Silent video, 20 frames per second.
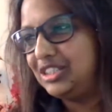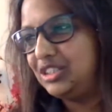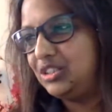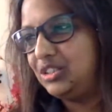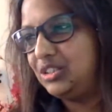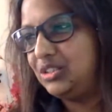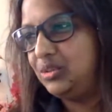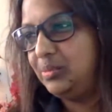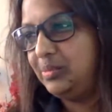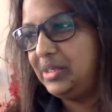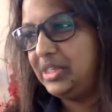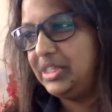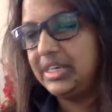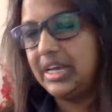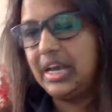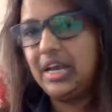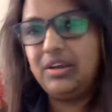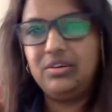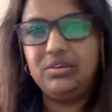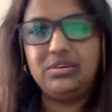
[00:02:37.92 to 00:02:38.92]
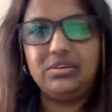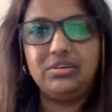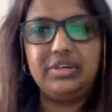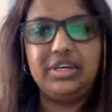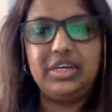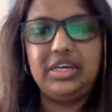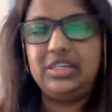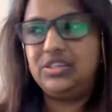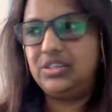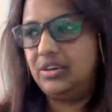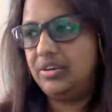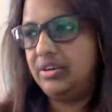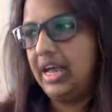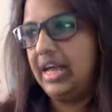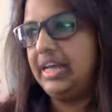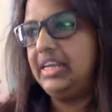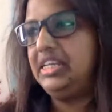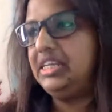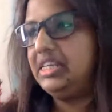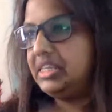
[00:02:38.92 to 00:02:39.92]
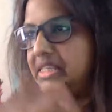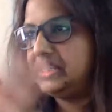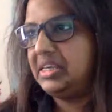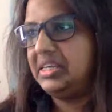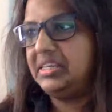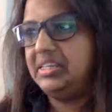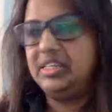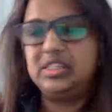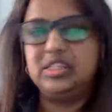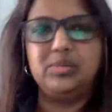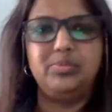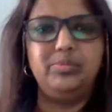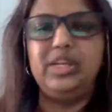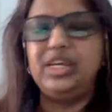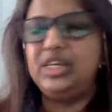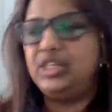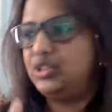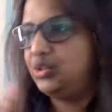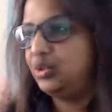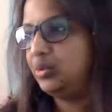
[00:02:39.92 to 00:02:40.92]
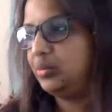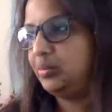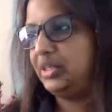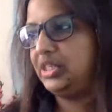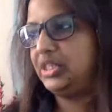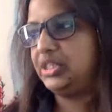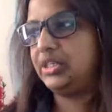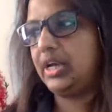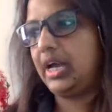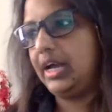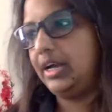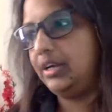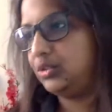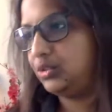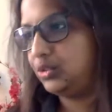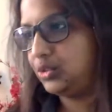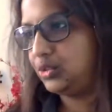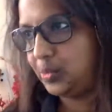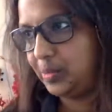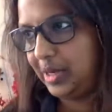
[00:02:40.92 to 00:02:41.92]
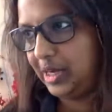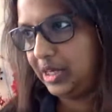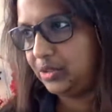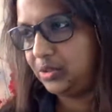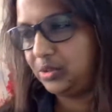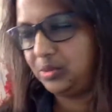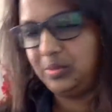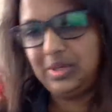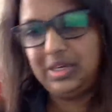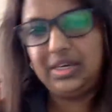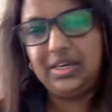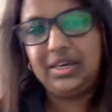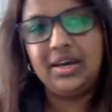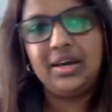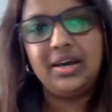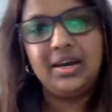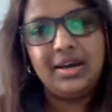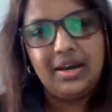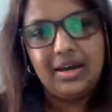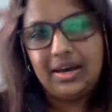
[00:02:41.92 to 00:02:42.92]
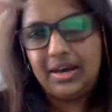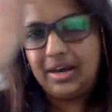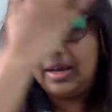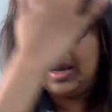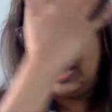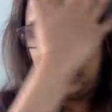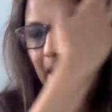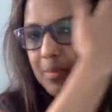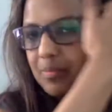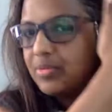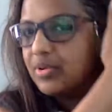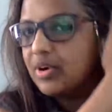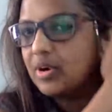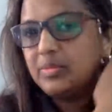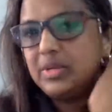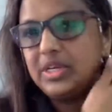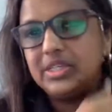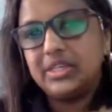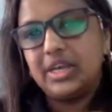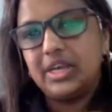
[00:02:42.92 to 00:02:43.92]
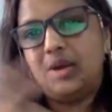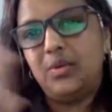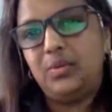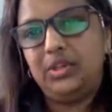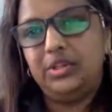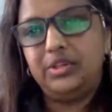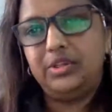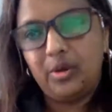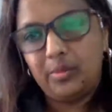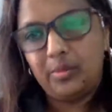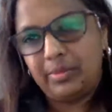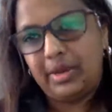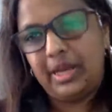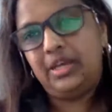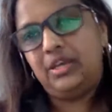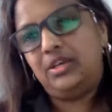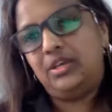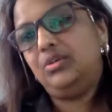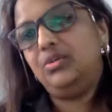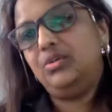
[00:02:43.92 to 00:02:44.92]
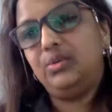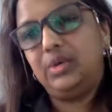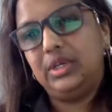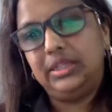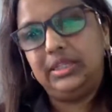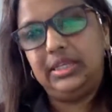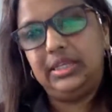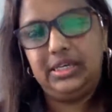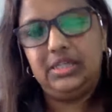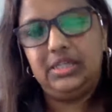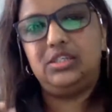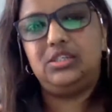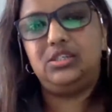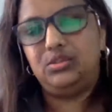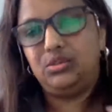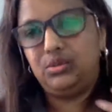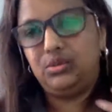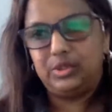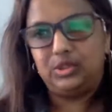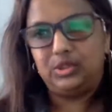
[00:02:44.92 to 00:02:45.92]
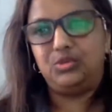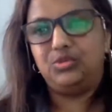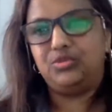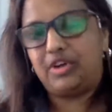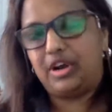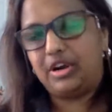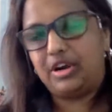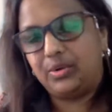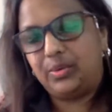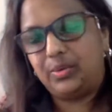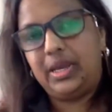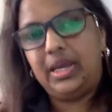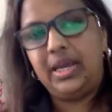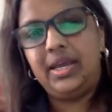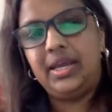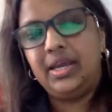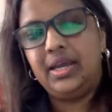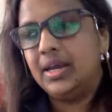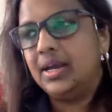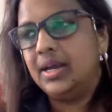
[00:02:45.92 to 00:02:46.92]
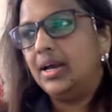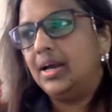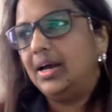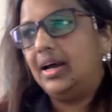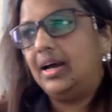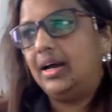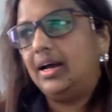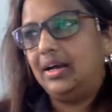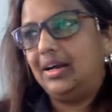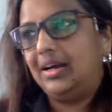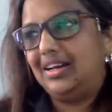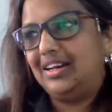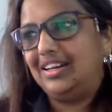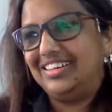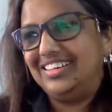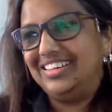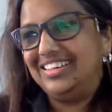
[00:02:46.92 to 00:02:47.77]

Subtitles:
Don't be shy. Or okay, sorry, I didn't say this. Please don't be shy to speak to me. I promise I will not bite you. One thing is, we're too far away, and